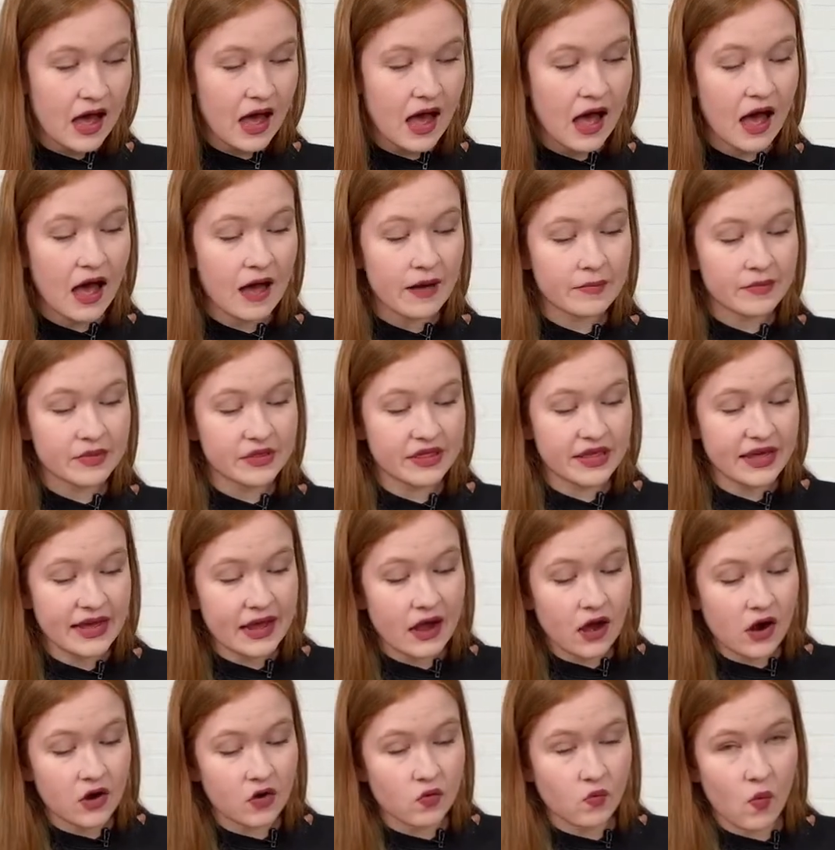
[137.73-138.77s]
Um, they
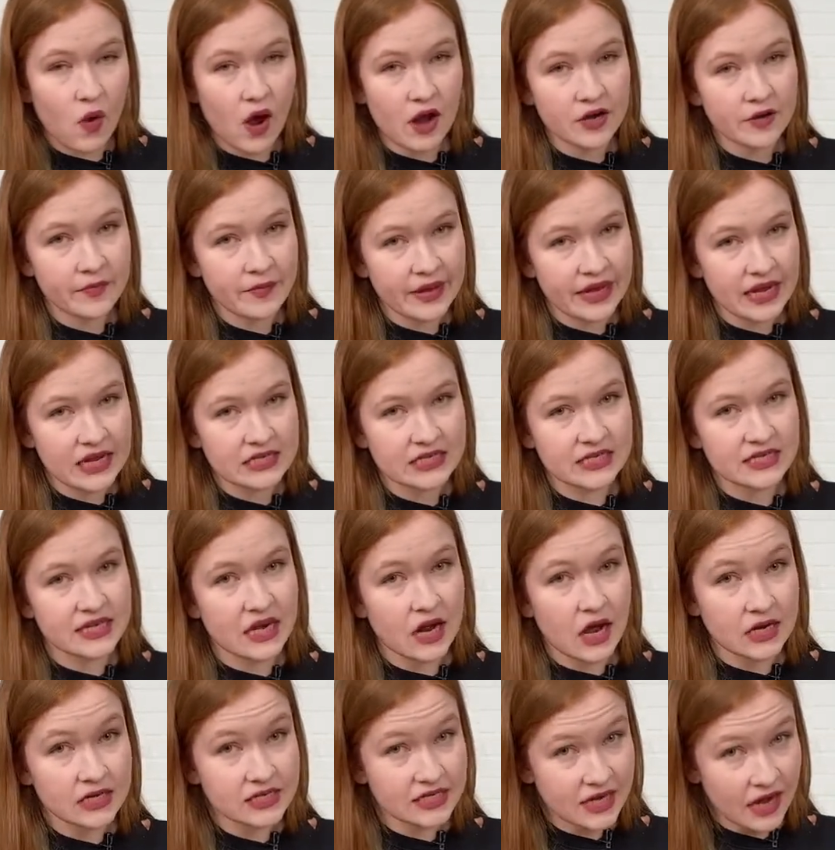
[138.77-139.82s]
are water-based,
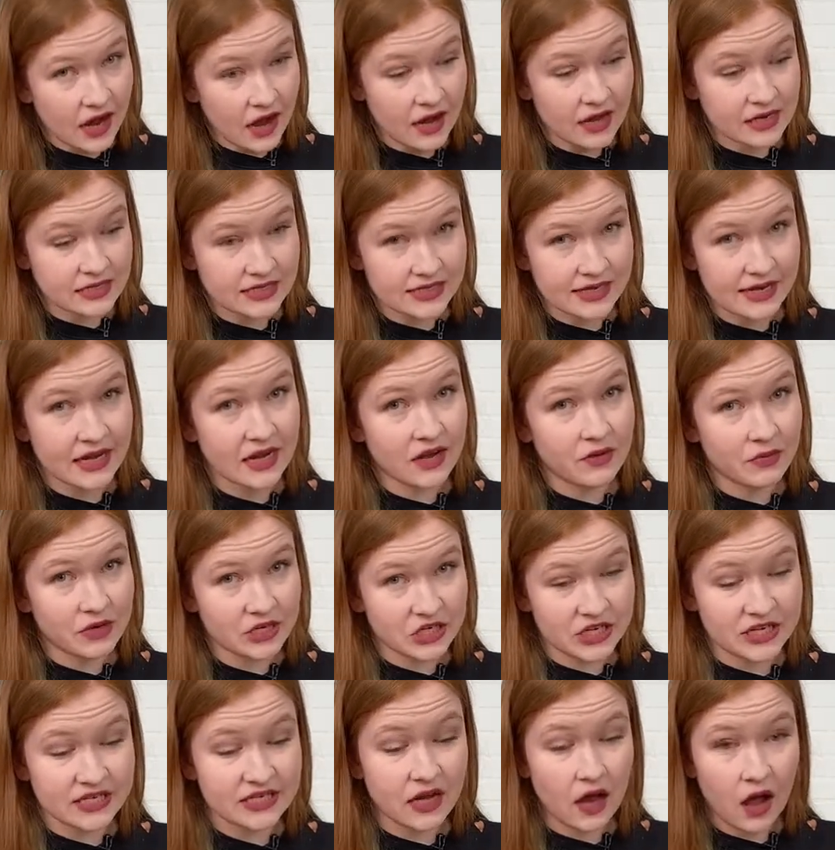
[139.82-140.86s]
non-toxic,
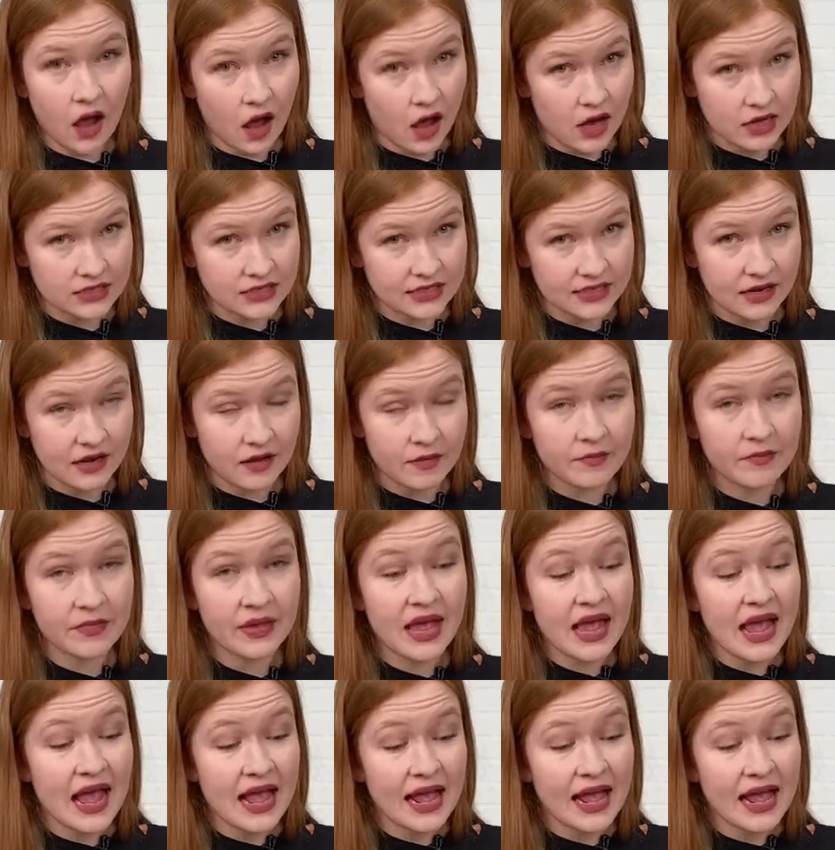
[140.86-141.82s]
which is awesome.